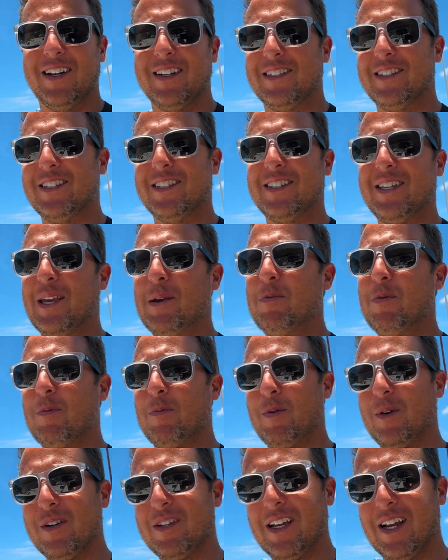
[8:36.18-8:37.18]
just keep it
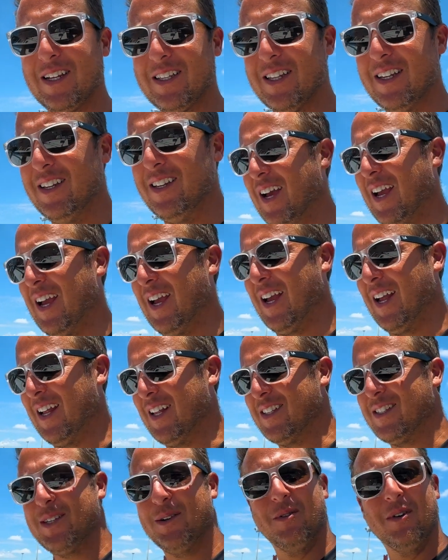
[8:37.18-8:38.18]
protected,
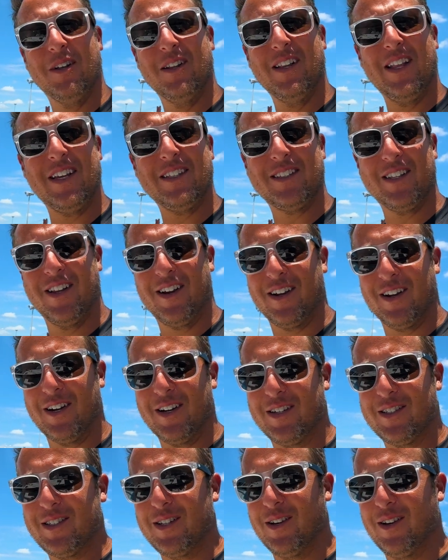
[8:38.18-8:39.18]
and so it'll last longer.
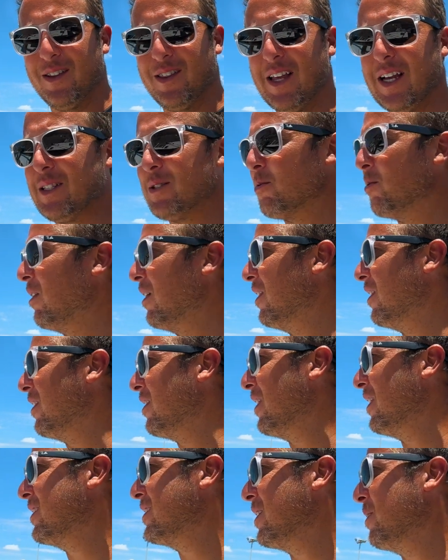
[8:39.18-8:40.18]
So that's one of the
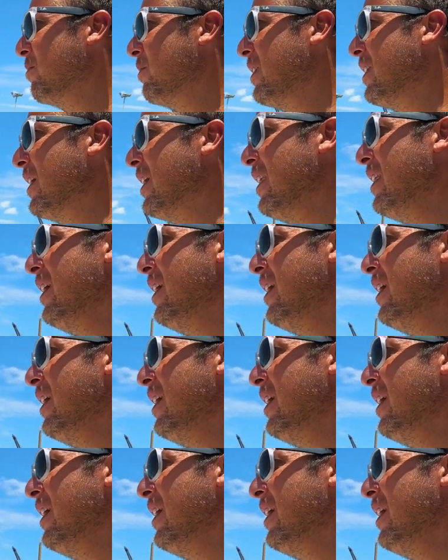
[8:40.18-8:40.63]
things that we did.